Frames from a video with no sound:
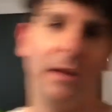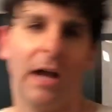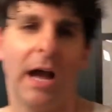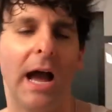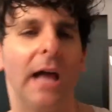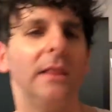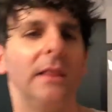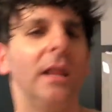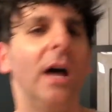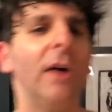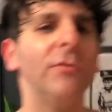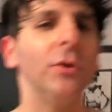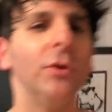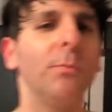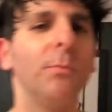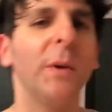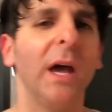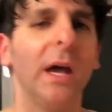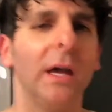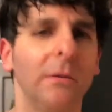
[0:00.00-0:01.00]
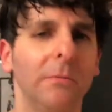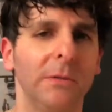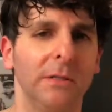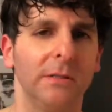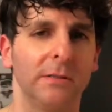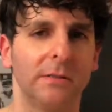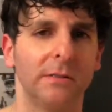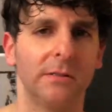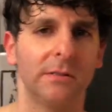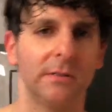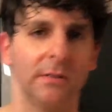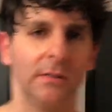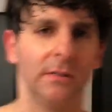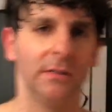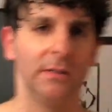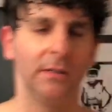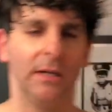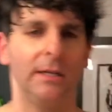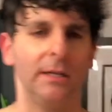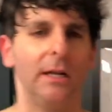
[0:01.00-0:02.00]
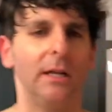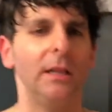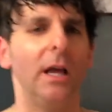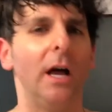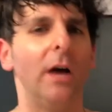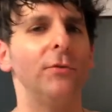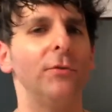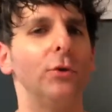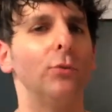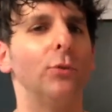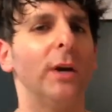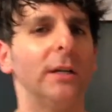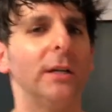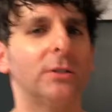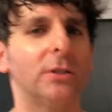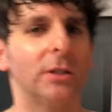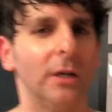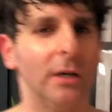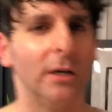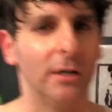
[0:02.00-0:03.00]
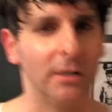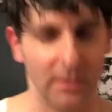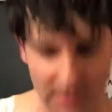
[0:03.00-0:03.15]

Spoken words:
I love you, babies. And I love you, Richard.